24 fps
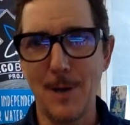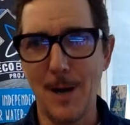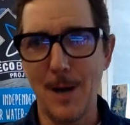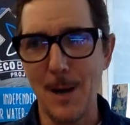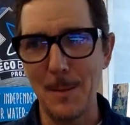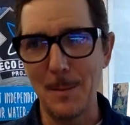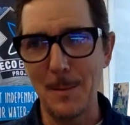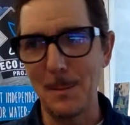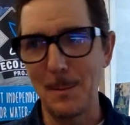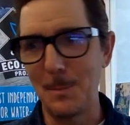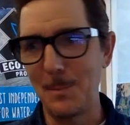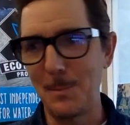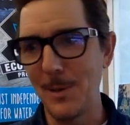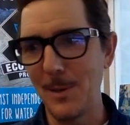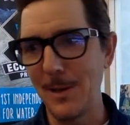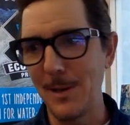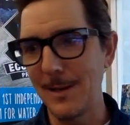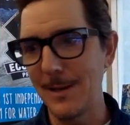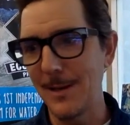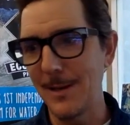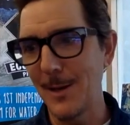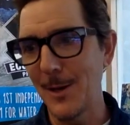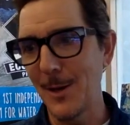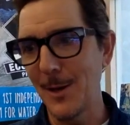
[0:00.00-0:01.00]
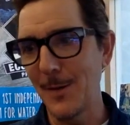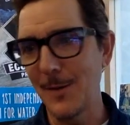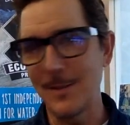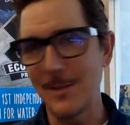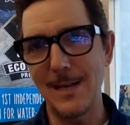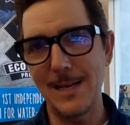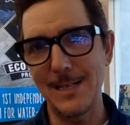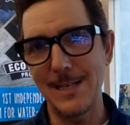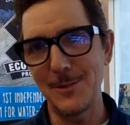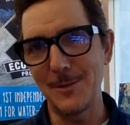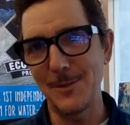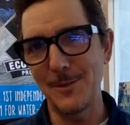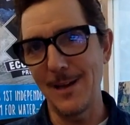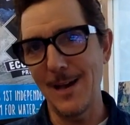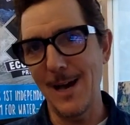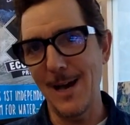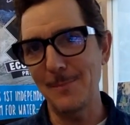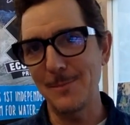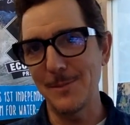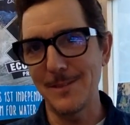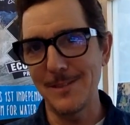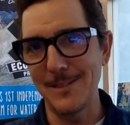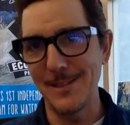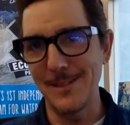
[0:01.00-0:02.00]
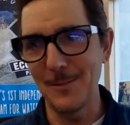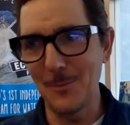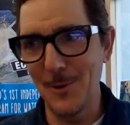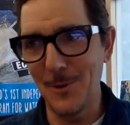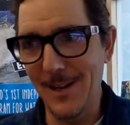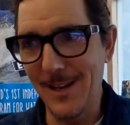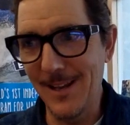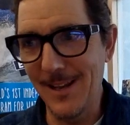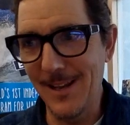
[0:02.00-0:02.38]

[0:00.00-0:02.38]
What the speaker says: But no, that's actually the opposite.